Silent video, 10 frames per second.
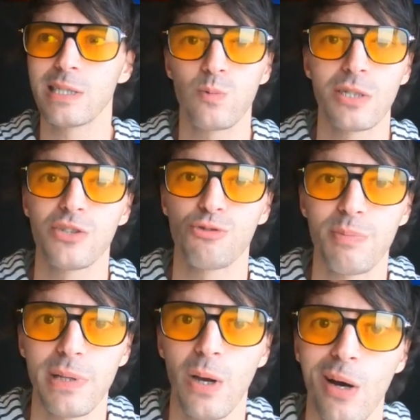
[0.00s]
Guess what's
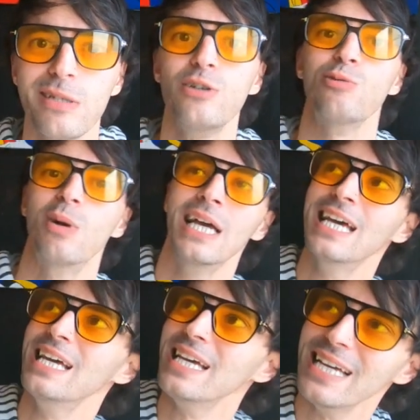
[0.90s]
dripping on you?
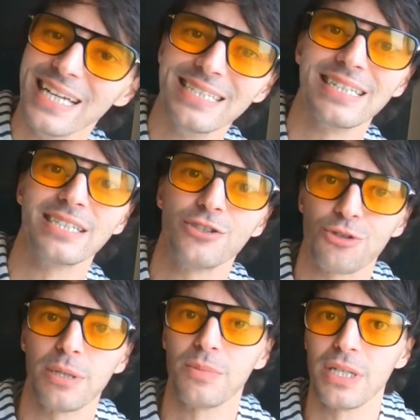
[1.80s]
His
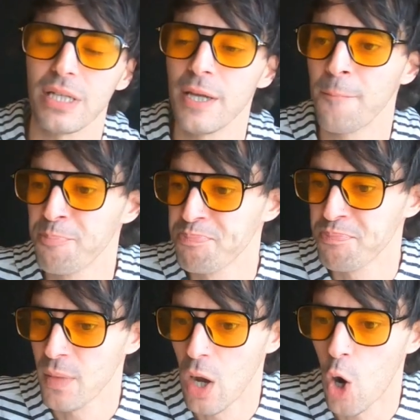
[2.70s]
extremely
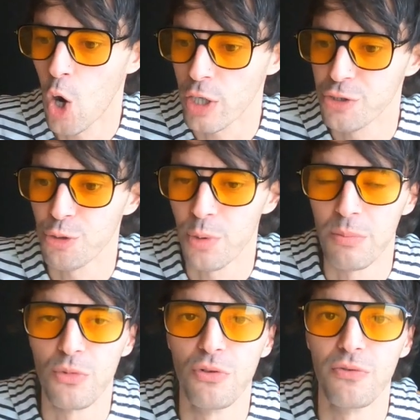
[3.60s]
hard to
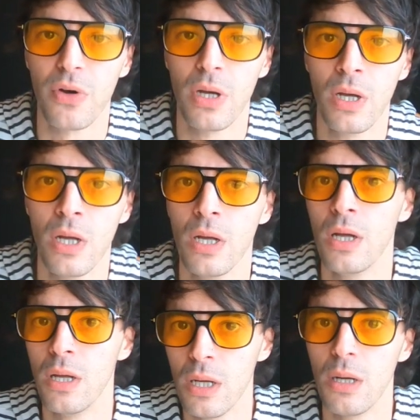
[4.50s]
remove
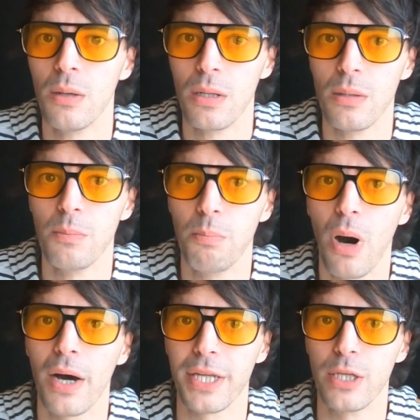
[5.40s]

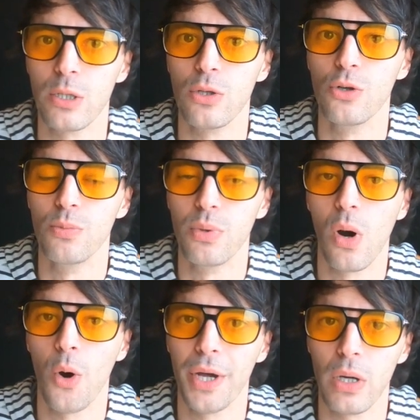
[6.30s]
body lube
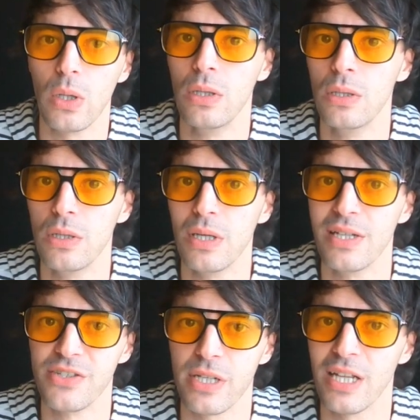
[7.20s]
oil.
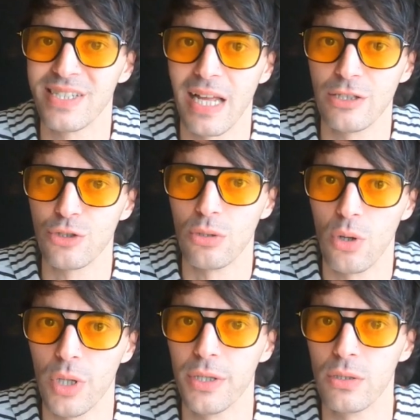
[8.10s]
Essential
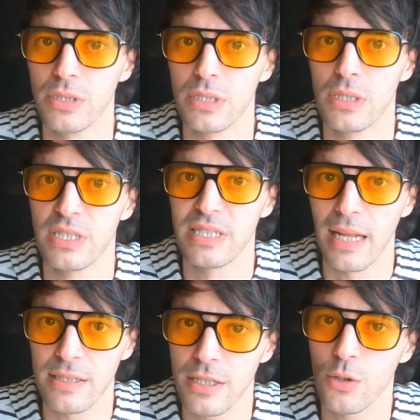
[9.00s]
oils.
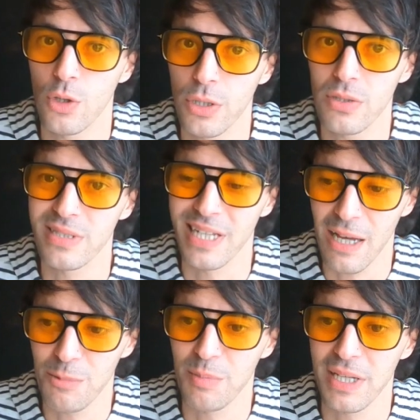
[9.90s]
Scented oils?
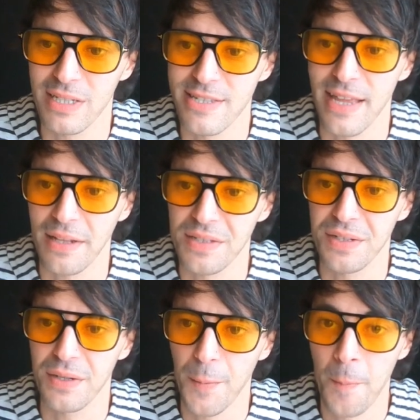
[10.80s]
Yeah, we make it
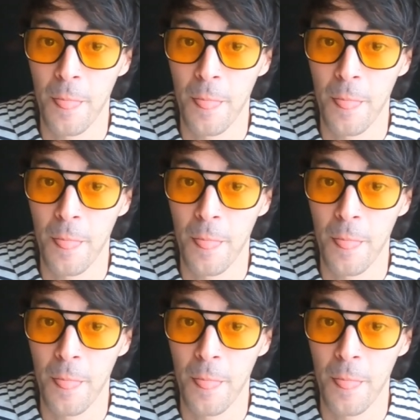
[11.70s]
scented.